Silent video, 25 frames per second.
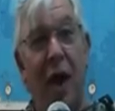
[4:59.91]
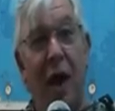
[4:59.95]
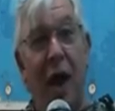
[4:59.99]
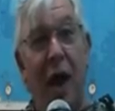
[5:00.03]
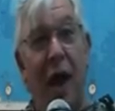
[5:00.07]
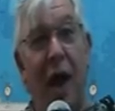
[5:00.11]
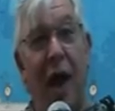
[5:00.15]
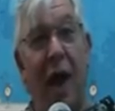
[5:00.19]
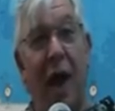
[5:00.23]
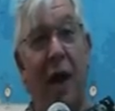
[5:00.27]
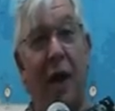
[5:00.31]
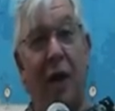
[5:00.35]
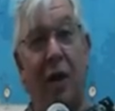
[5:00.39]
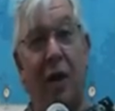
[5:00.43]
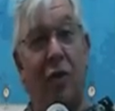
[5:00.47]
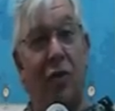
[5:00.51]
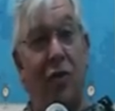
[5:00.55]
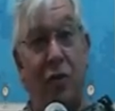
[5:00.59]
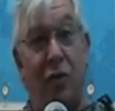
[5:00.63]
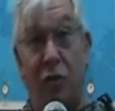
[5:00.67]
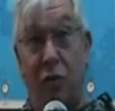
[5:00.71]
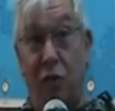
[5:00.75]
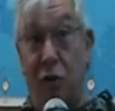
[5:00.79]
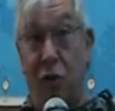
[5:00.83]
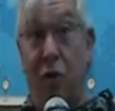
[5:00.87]
and because
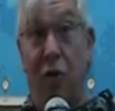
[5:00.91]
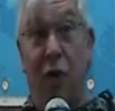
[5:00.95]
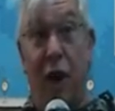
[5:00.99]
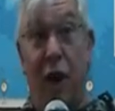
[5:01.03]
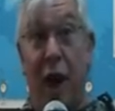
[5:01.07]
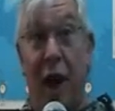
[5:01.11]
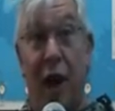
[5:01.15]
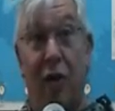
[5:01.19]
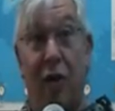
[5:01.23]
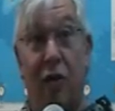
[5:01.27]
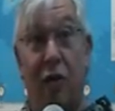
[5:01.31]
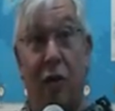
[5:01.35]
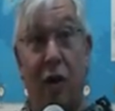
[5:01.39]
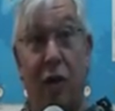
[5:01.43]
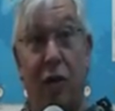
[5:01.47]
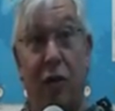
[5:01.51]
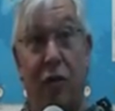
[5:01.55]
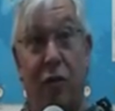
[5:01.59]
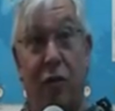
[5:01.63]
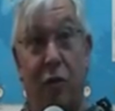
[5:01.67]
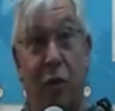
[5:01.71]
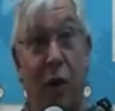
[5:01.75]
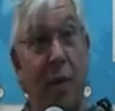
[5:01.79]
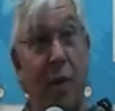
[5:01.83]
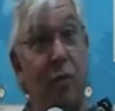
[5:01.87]
you can actually
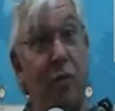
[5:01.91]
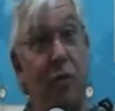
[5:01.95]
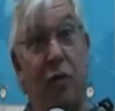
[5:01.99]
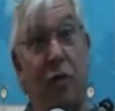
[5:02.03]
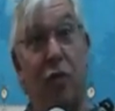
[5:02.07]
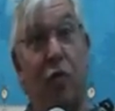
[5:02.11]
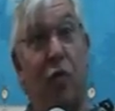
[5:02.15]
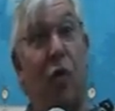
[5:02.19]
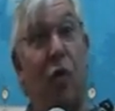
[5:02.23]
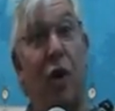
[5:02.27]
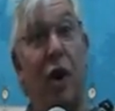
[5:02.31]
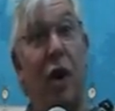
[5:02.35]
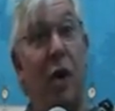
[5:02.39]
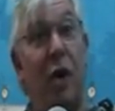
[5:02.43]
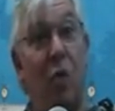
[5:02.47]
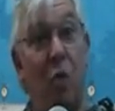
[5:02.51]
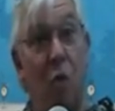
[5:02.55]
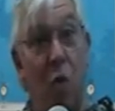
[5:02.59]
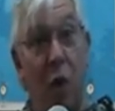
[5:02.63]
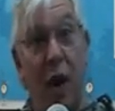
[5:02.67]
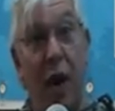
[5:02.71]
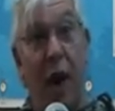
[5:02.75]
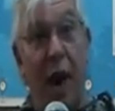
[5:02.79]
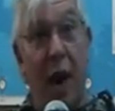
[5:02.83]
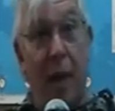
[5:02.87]
stream just running
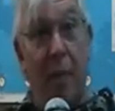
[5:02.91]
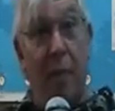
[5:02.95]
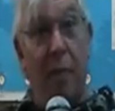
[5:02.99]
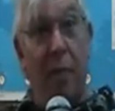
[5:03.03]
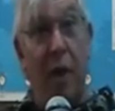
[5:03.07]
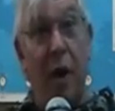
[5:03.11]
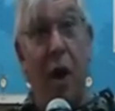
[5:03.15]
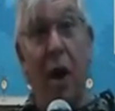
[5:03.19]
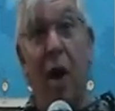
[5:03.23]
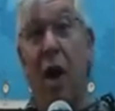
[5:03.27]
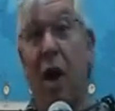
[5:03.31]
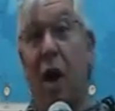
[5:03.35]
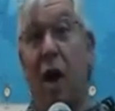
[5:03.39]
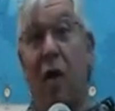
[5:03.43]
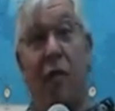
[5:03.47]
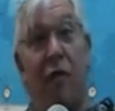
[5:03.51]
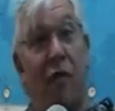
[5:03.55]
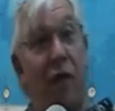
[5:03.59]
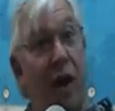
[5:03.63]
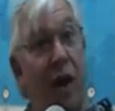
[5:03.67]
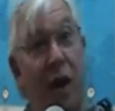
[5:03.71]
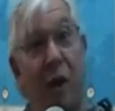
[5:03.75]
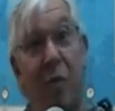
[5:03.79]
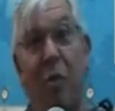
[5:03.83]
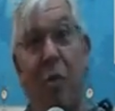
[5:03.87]
Winamp,
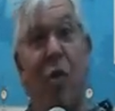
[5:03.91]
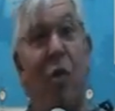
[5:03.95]
available